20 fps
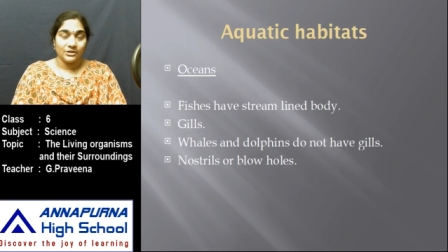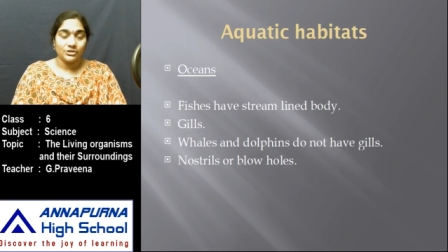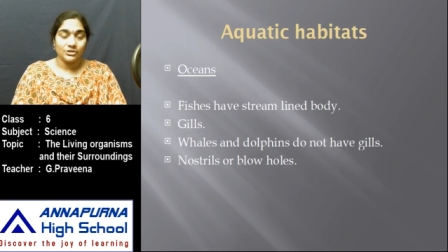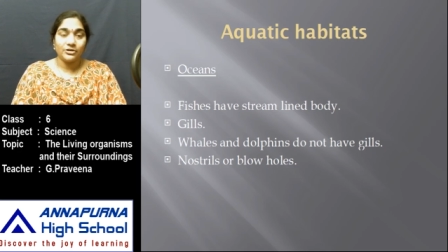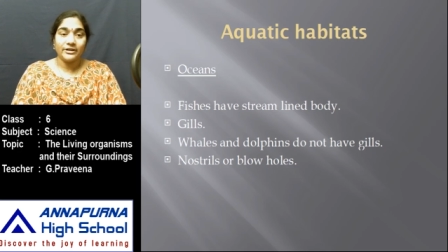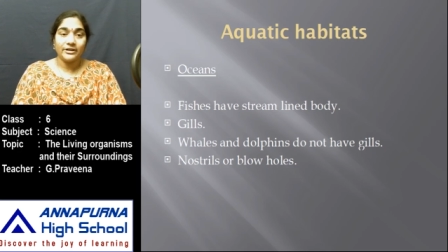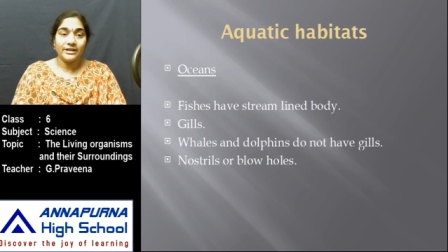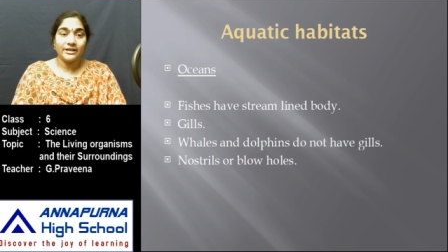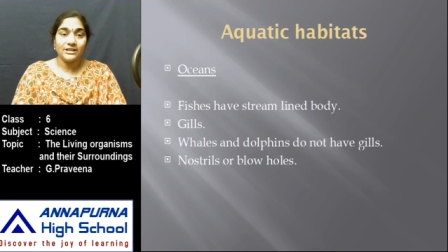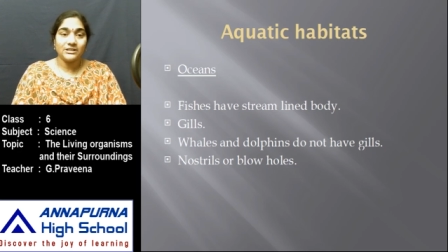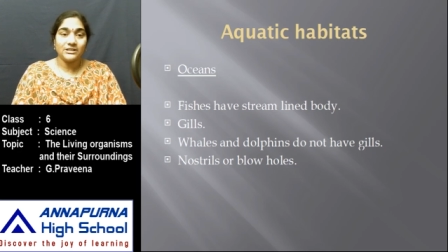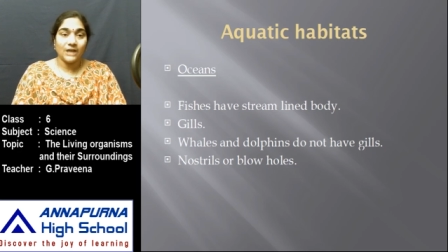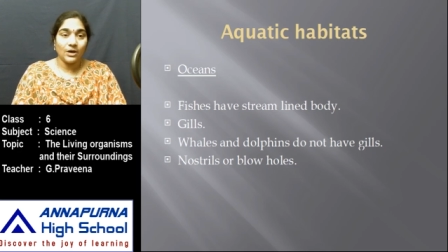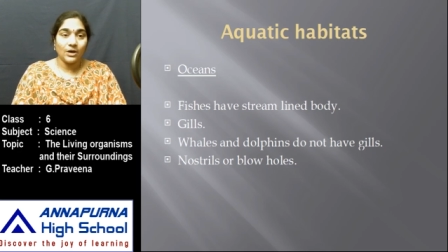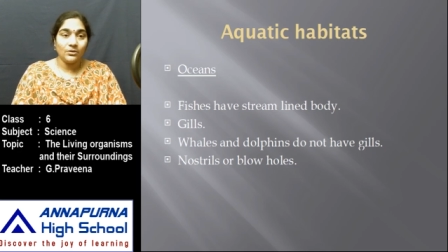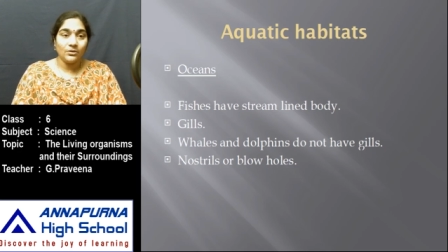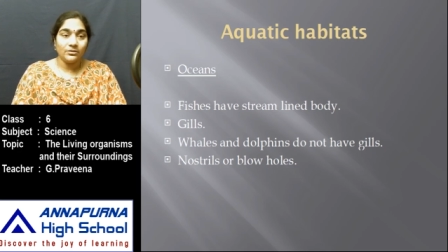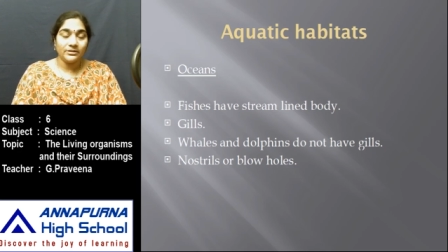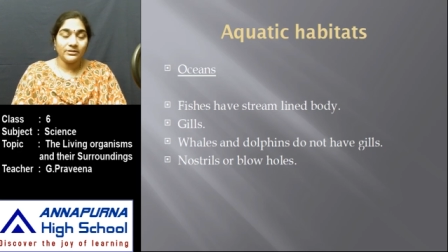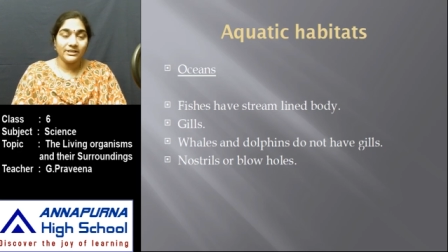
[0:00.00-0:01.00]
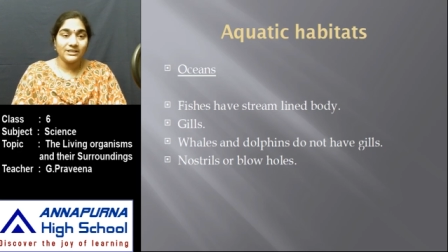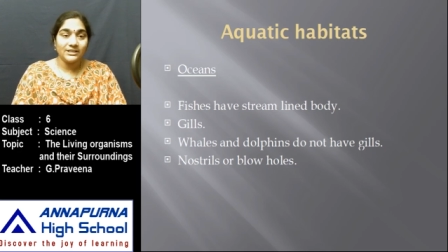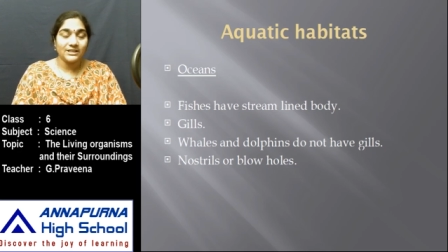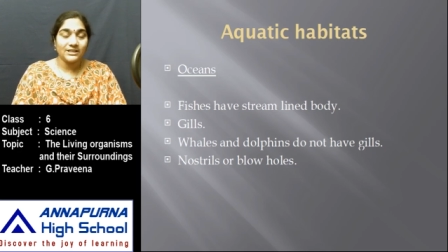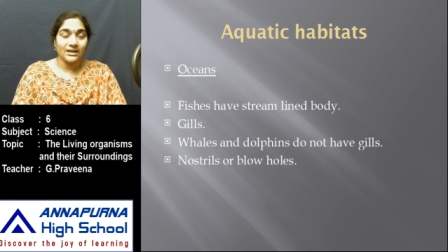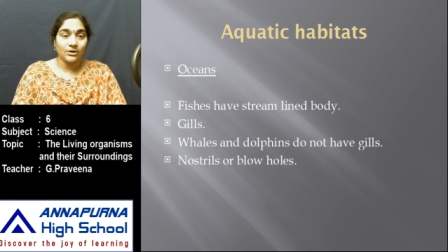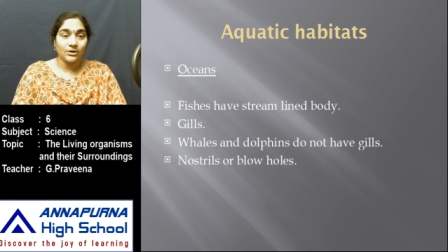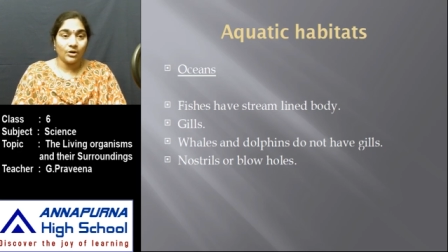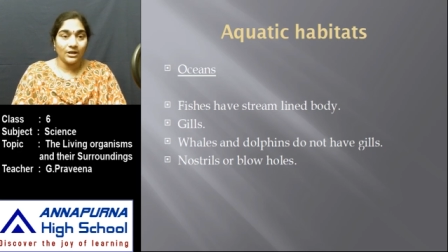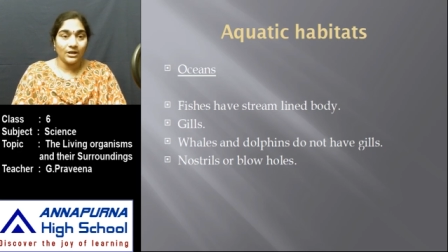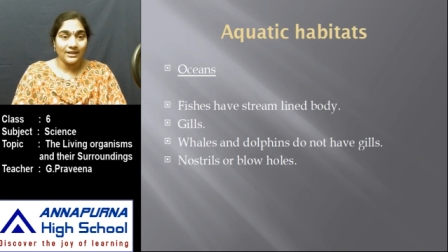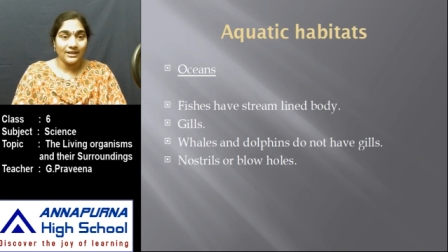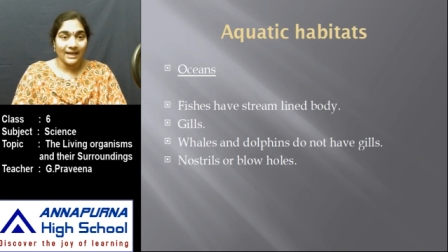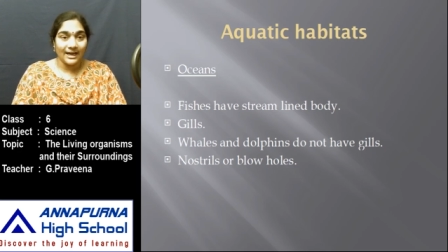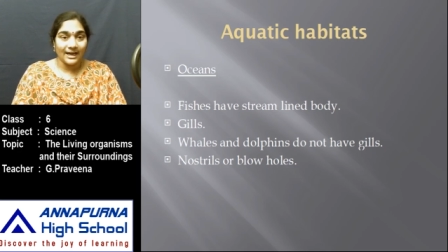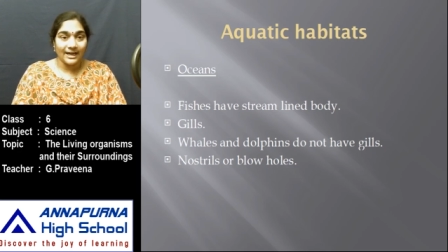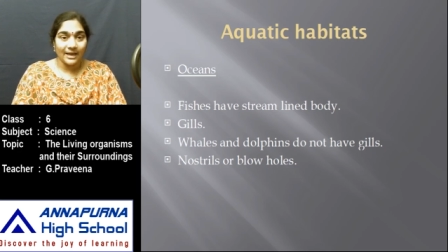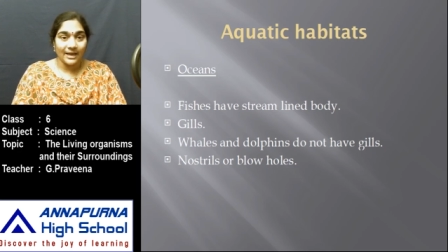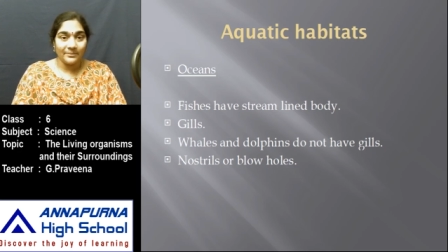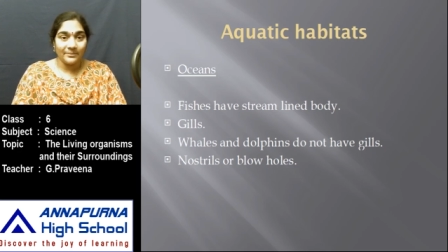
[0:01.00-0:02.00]
So it is how these are all
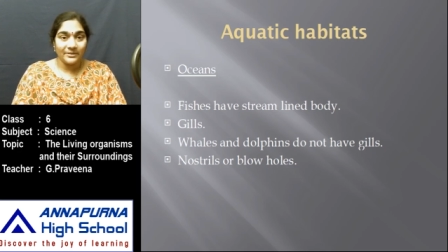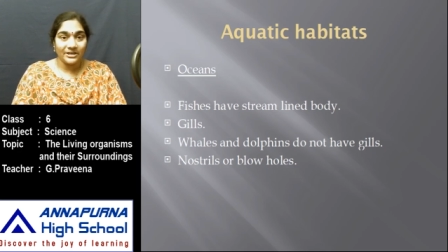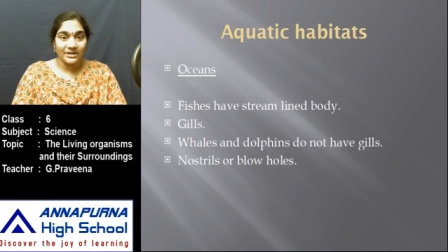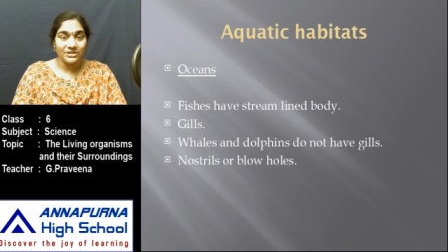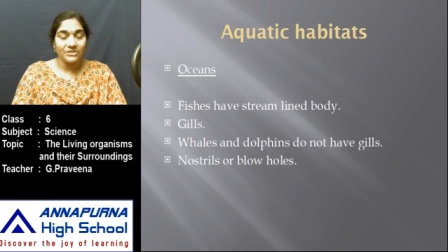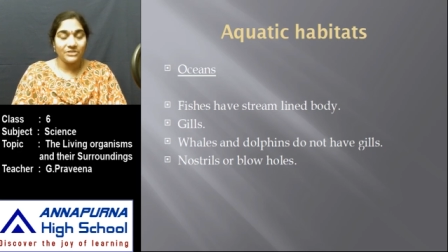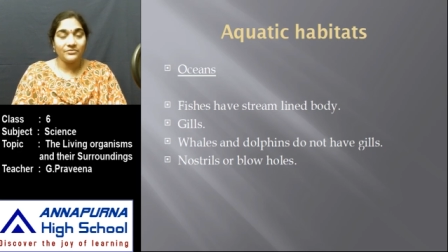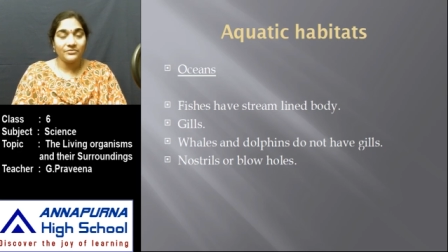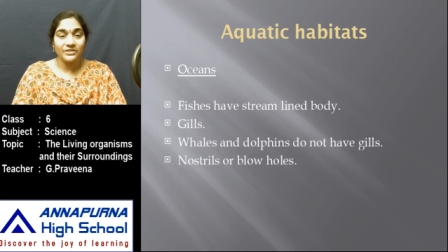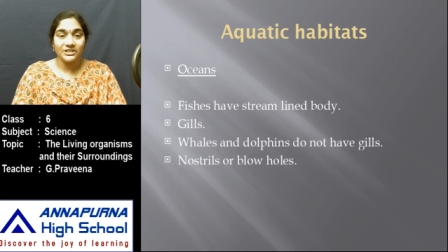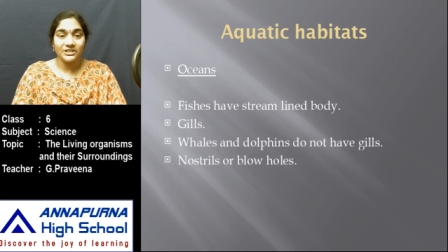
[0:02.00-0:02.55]
the adaptation